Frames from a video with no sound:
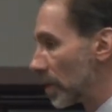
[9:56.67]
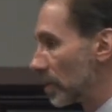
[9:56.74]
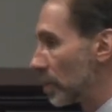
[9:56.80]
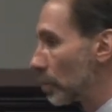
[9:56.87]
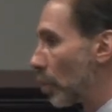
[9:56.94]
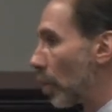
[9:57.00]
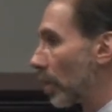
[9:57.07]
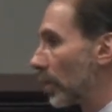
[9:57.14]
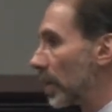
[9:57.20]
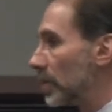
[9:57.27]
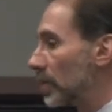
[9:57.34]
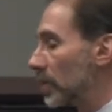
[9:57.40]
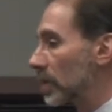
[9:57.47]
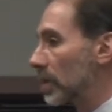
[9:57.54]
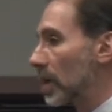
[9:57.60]
This is work
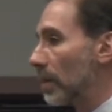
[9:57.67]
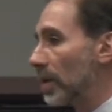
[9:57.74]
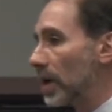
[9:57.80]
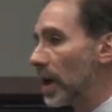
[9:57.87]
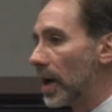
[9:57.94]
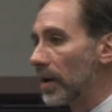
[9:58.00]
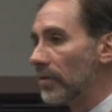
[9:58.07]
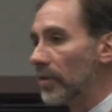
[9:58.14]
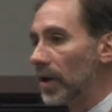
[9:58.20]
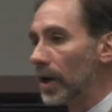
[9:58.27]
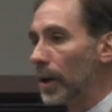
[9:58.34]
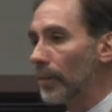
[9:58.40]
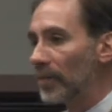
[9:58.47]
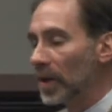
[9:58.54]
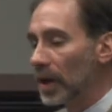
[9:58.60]
that's coming out
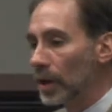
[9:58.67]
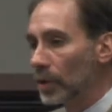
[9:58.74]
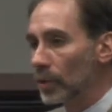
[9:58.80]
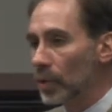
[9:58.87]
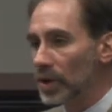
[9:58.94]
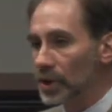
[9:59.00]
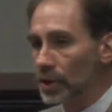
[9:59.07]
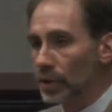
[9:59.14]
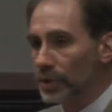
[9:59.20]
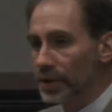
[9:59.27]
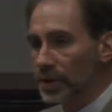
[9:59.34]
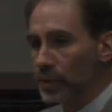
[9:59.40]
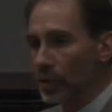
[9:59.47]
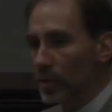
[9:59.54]
of Rich Schultz's